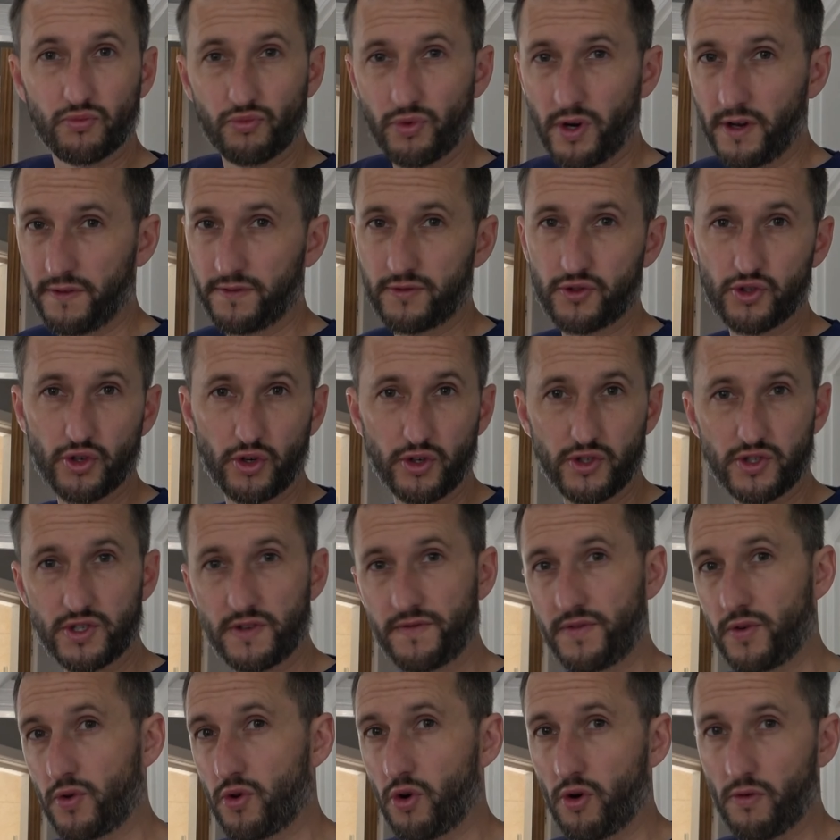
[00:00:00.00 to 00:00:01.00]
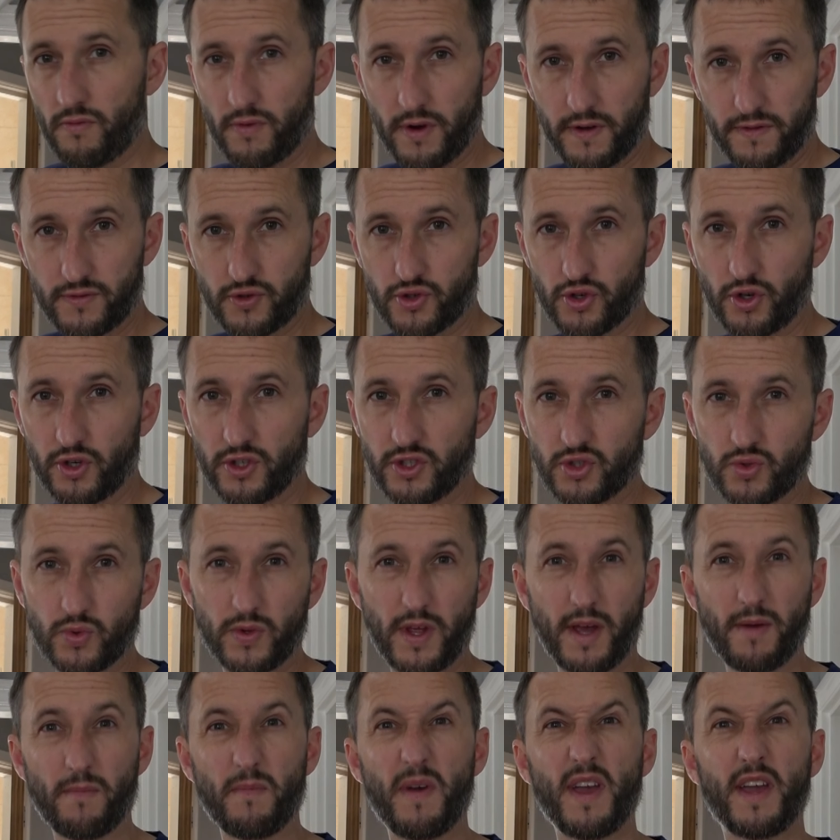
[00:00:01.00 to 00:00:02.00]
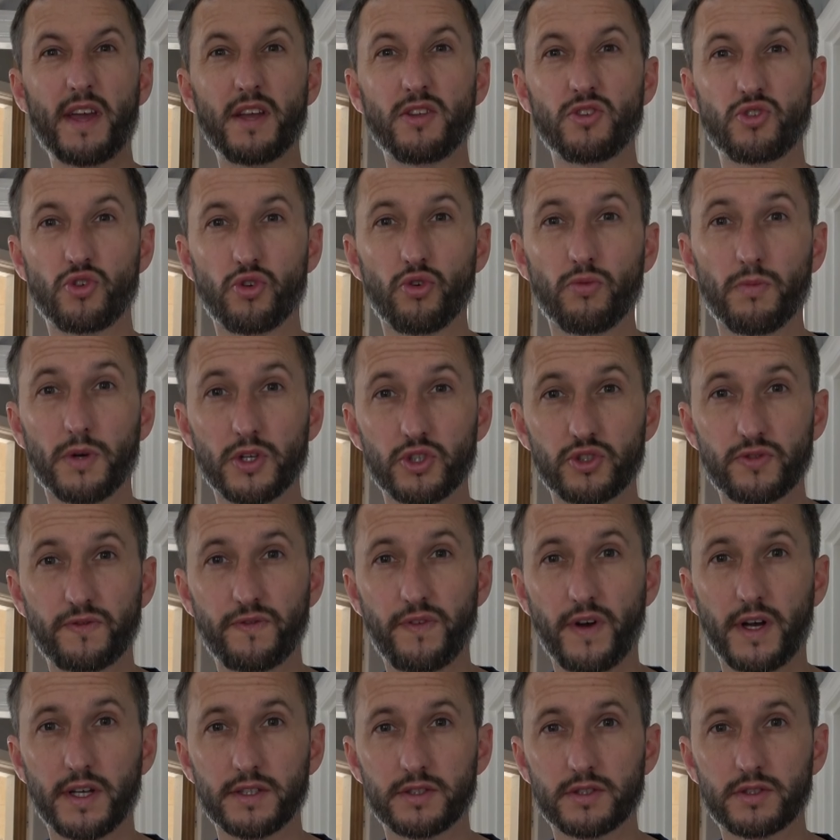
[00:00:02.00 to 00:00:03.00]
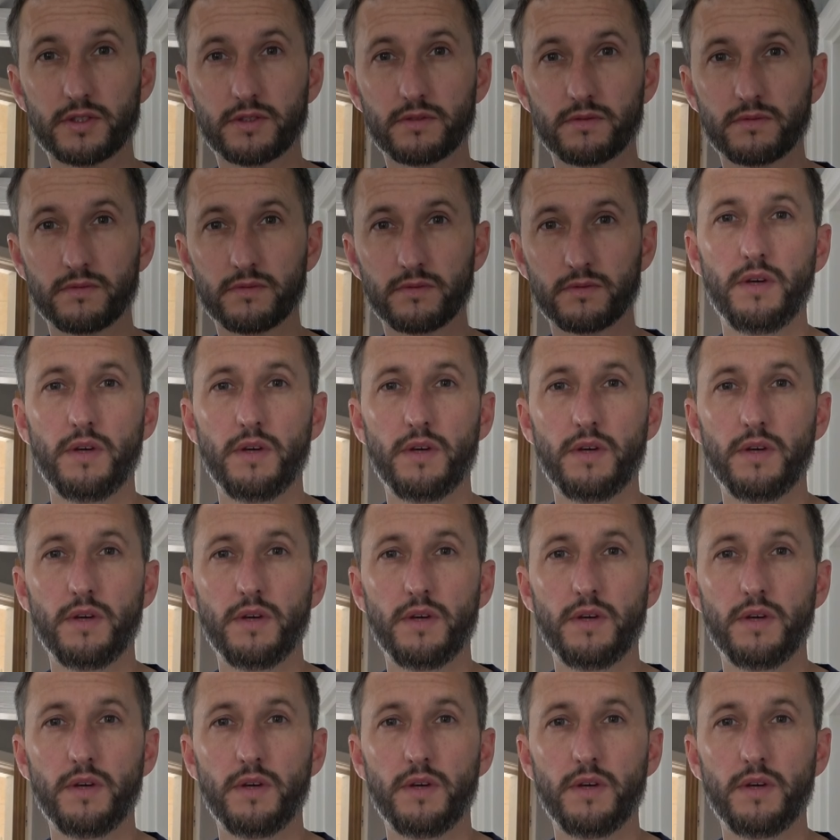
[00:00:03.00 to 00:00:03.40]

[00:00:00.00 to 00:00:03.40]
rough joints if you've got rough joints without making too much fuss.